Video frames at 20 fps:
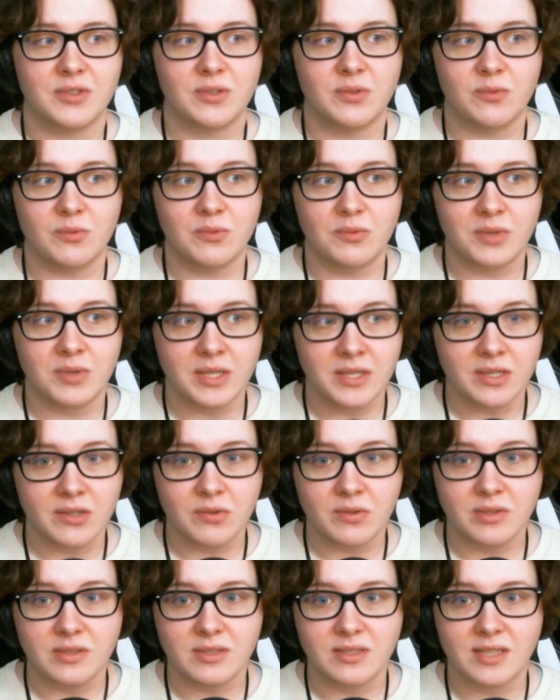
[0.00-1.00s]
Really
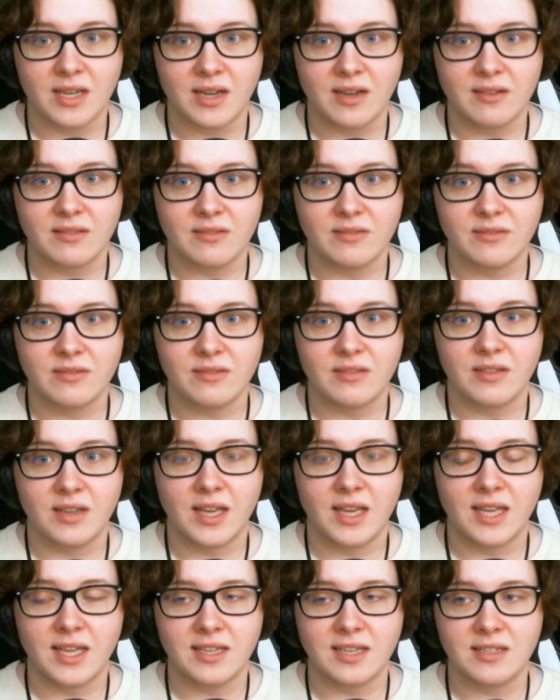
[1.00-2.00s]
cool stuff.
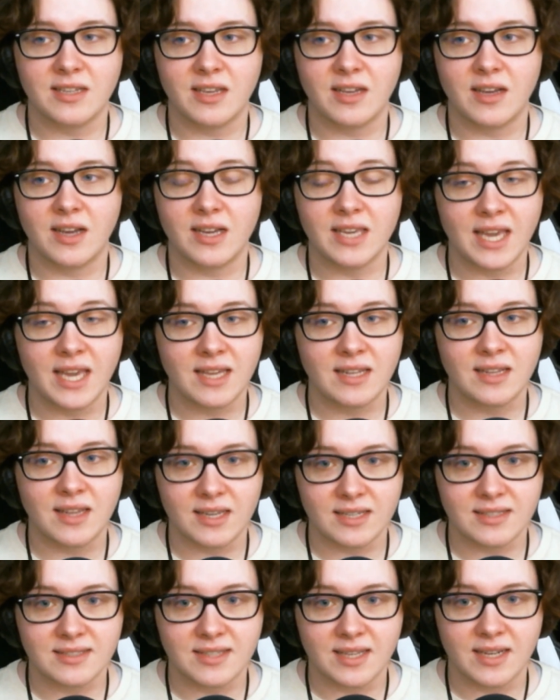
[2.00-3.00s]
And again, like
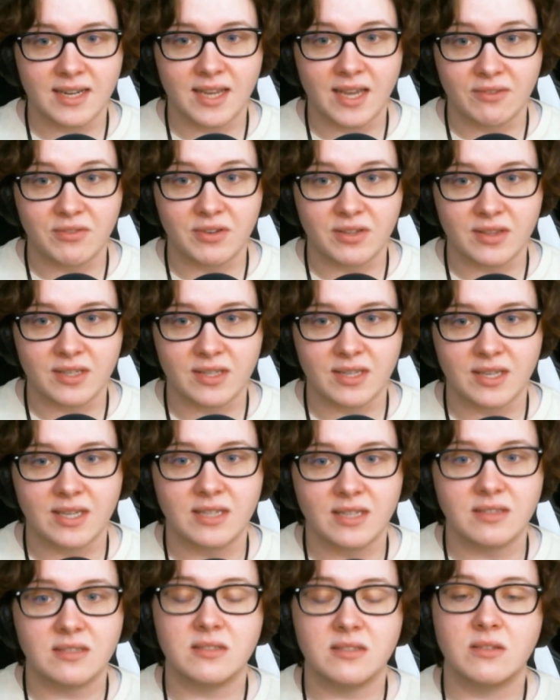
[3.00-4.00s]
I said, everything
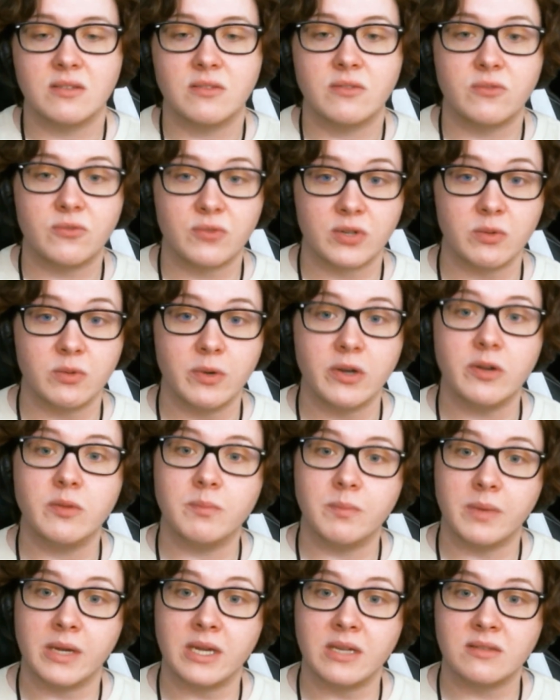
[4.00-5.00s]
is free will
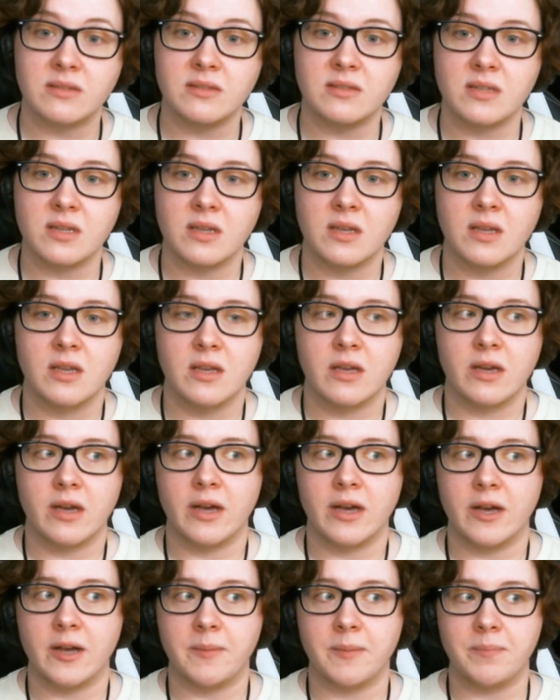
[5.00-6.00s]
based.
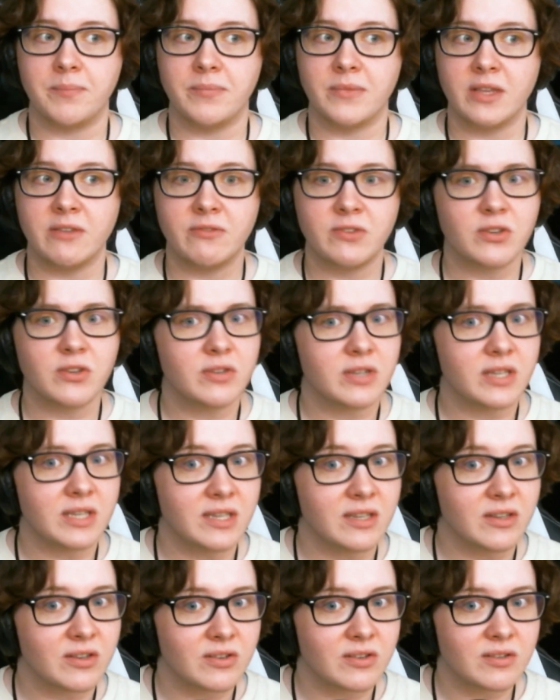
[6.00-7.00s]
If you're
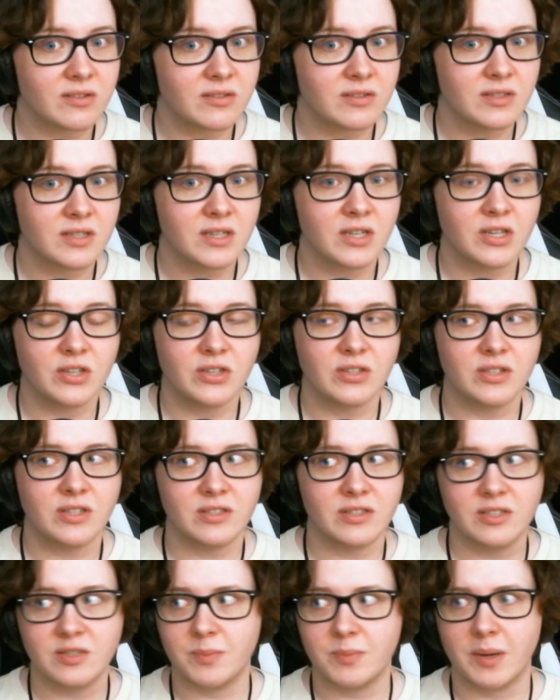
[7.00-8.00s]
here,
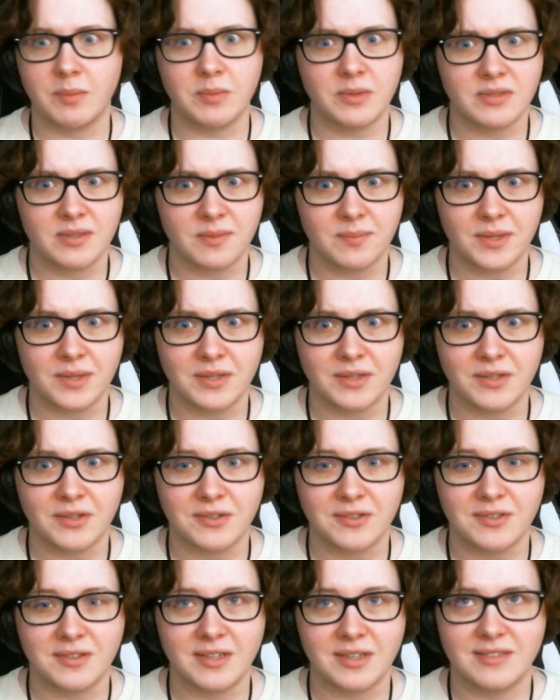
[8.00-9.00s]
this is probably something
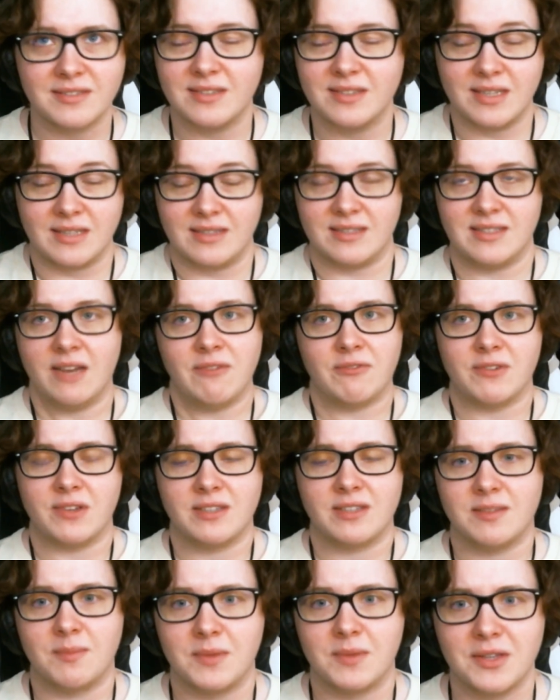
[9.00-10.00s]
it's definitely
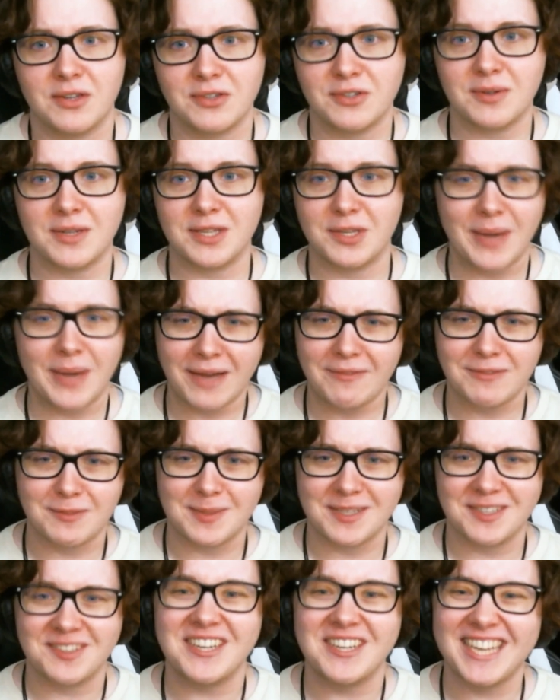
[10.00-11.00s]
something you're doing. You have to be
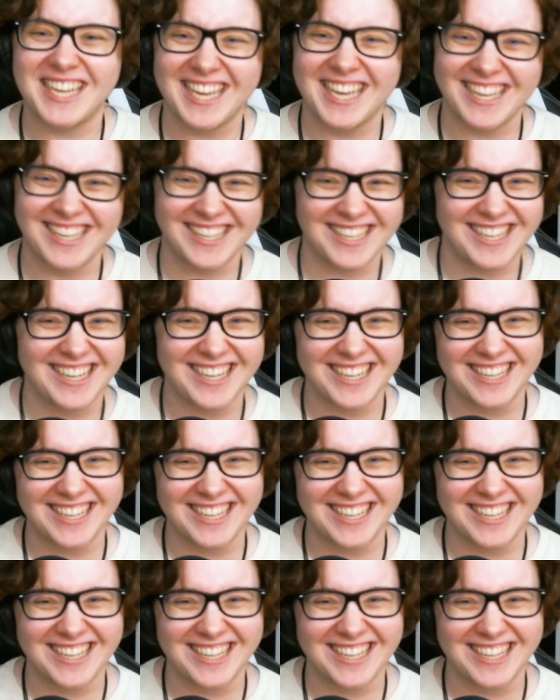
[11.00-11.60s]
doing it.